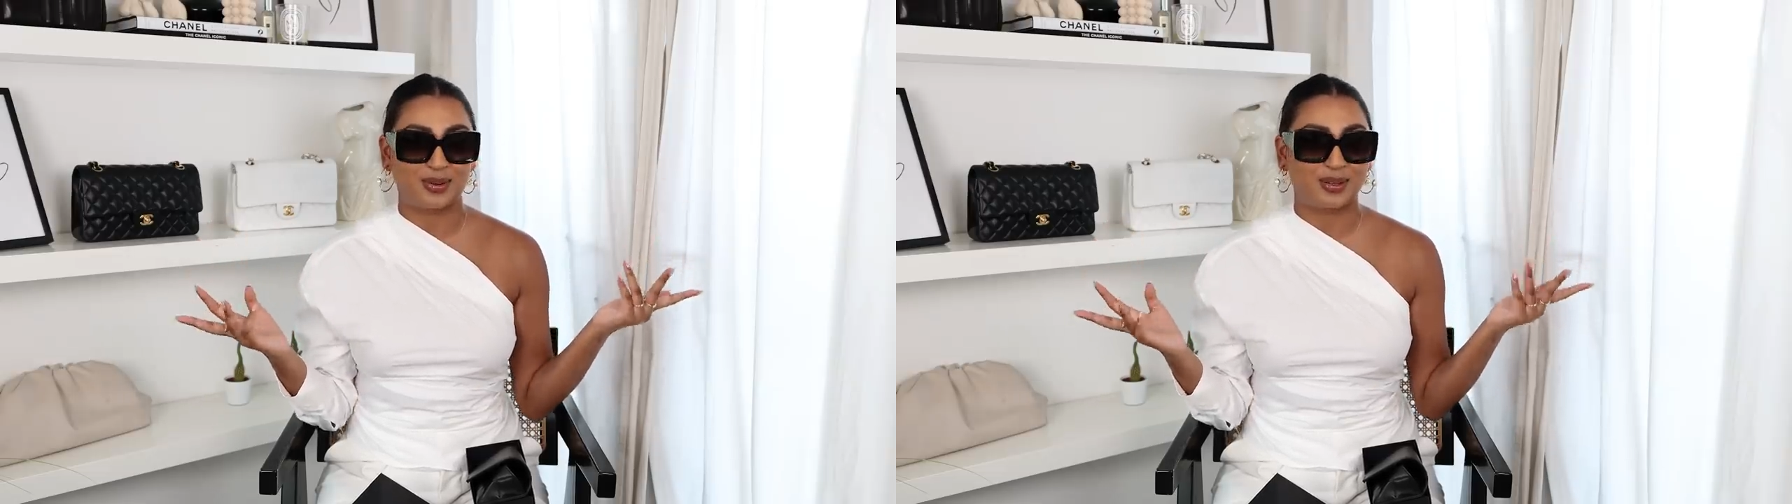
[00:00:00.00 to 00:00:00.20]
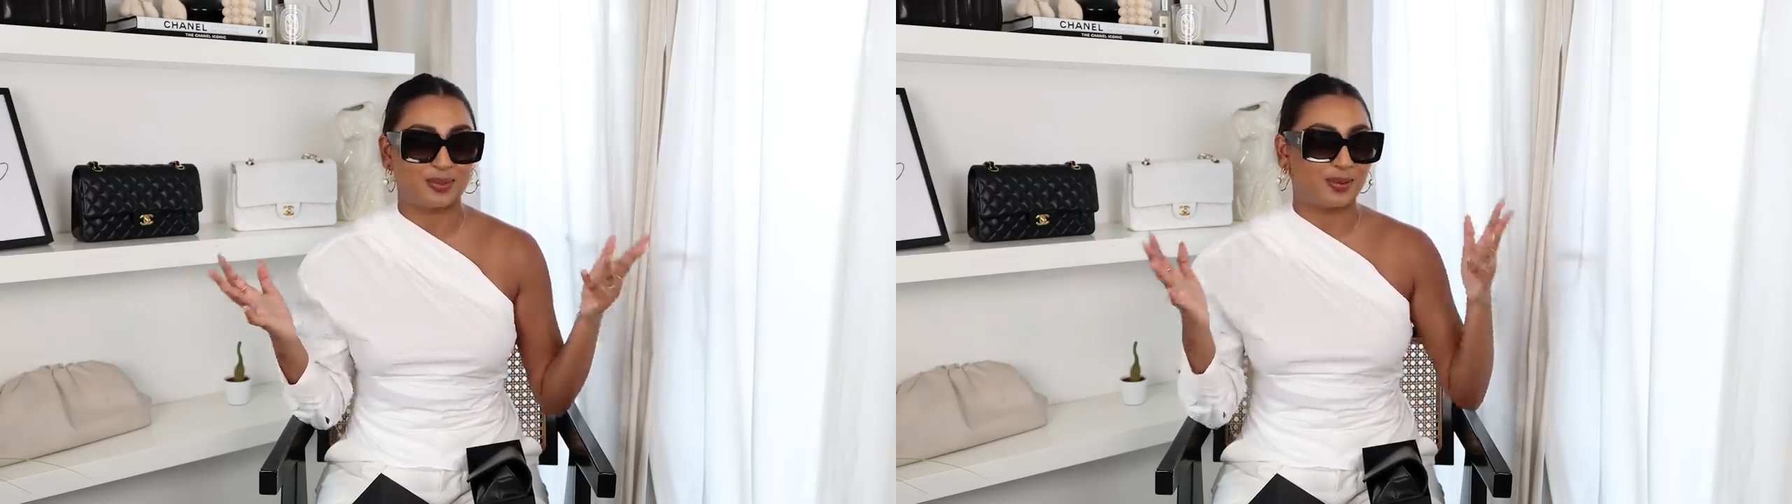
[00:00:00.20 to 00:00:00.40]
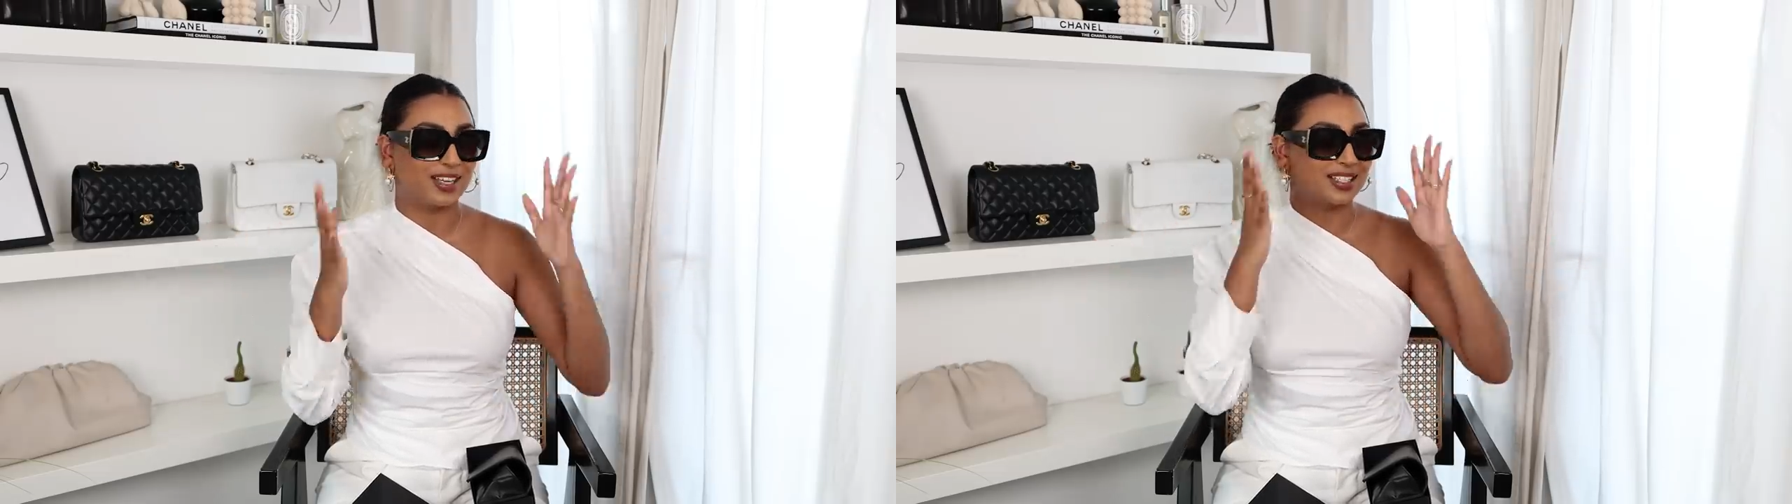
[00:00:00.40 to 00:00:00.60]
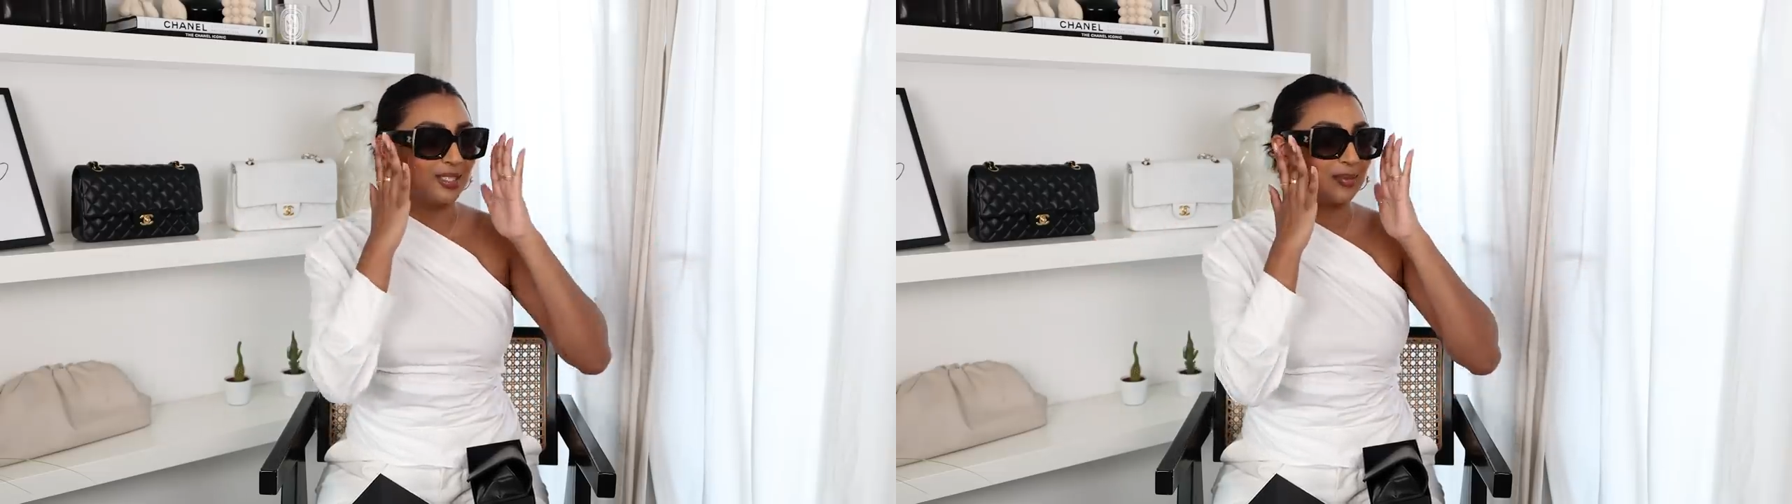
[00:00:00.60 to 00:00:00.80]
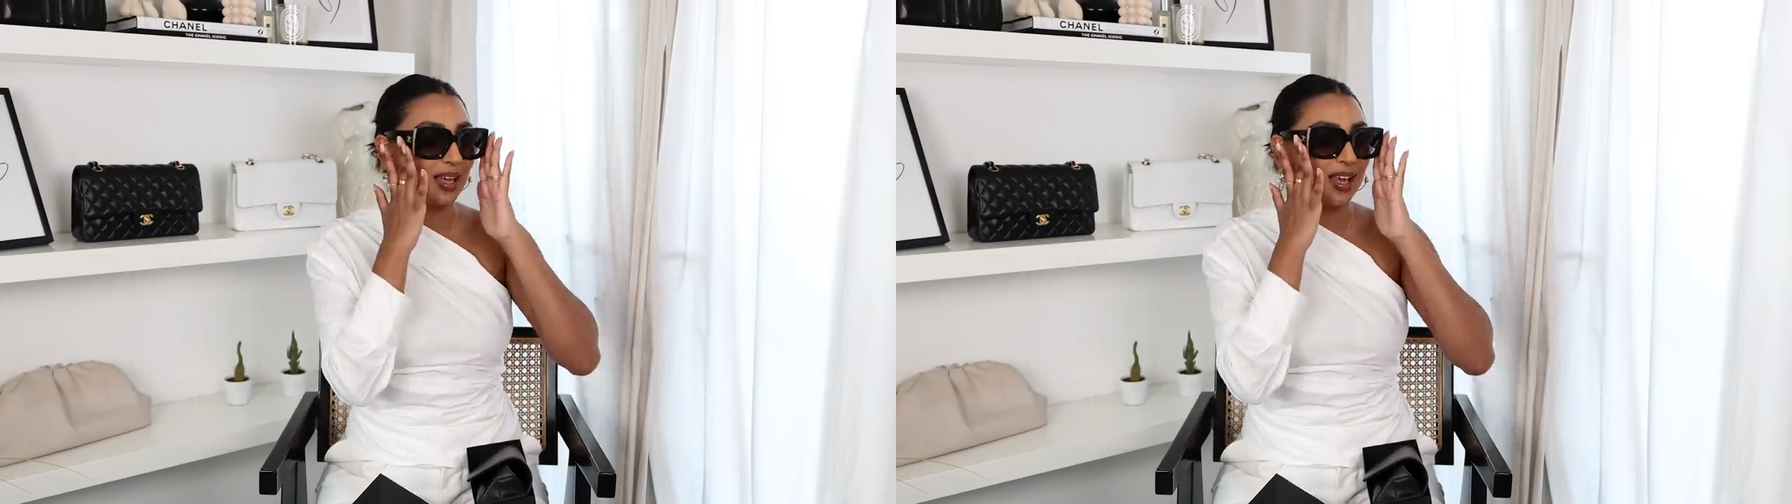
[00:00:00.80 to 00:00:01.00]
forgotten the
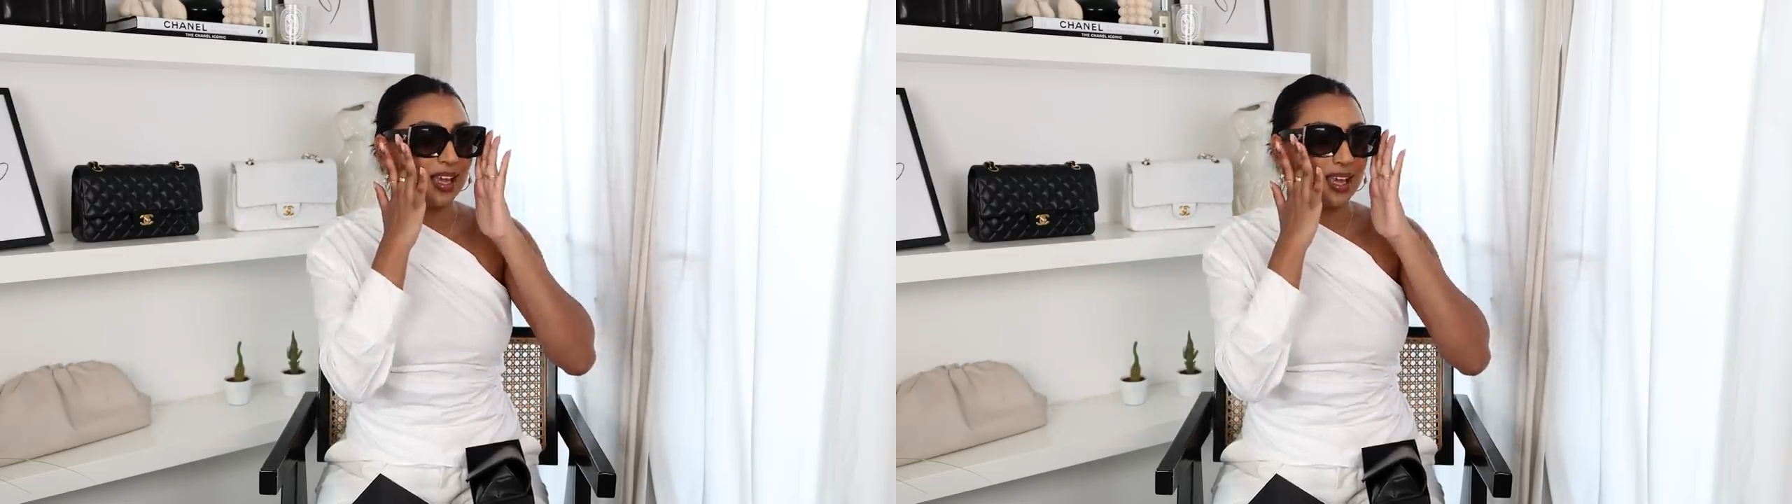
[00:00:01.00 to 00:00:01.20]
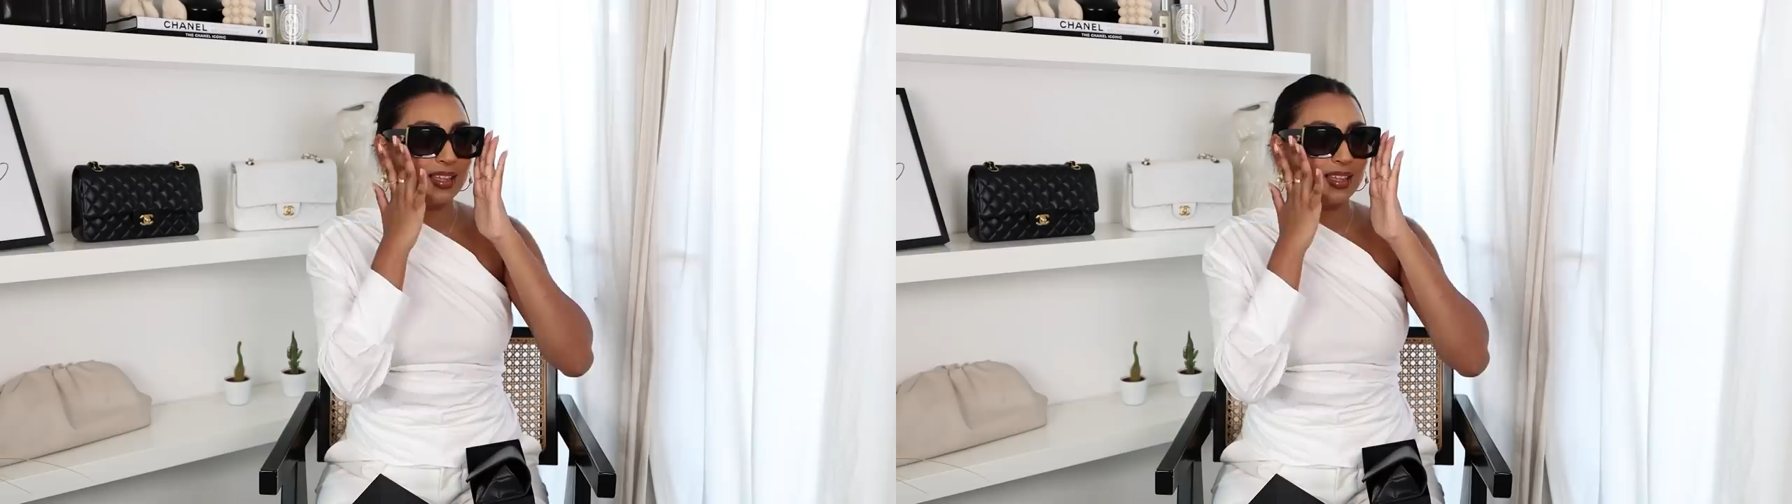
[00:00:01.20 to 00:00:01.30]
prices but